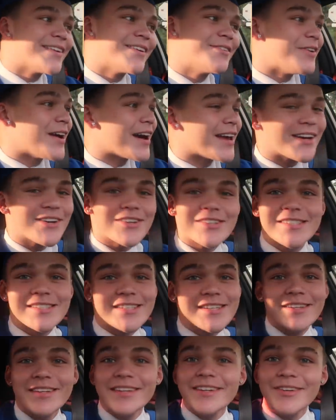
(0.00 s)
We gotta go
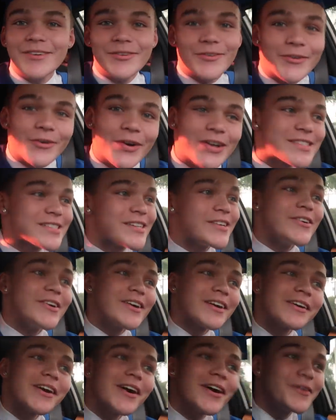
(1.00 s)
see what's
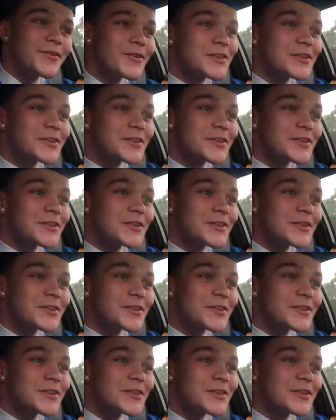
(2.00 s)
going on,